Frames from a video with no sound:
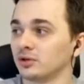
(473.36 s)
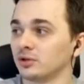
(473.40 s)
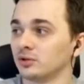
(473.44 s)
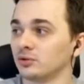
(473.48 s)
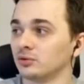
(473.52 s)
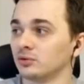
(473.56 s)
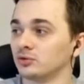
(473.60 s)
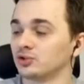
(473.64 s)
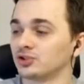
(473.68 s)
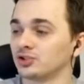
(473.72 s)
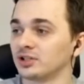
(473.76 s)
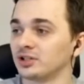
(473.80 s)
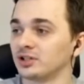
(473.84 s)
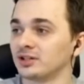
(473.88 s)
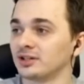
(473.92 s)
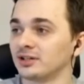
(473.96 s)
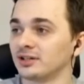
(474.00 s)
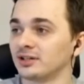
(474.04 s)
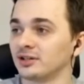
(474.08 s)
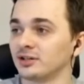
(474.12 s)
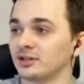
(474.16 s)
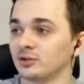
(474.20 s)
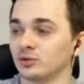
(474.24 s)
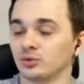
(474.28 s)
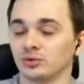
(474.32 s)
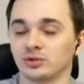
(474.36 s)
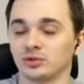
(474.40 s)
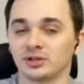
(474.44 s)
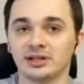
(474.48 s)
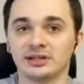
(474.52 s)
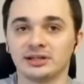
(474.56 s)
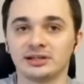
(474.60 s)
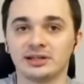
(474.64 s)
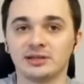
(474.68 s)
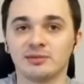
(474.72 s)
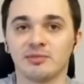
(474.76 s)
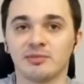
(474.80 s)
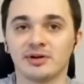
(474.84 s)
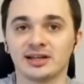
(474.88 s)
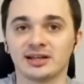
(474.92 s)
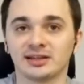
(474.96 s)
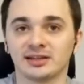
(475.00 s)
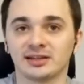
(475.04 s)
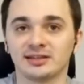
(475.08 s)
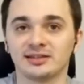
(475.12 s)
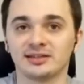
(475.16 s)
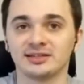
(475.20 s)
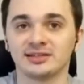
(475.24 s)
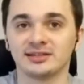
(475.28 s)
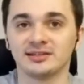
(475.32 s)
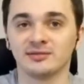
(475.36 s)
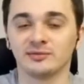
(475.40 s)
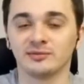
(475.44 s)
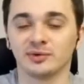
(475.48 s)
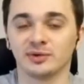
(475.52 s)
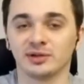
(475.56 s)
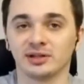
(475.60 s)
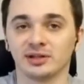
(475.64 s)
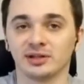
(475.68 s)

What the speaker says: So you see symbols A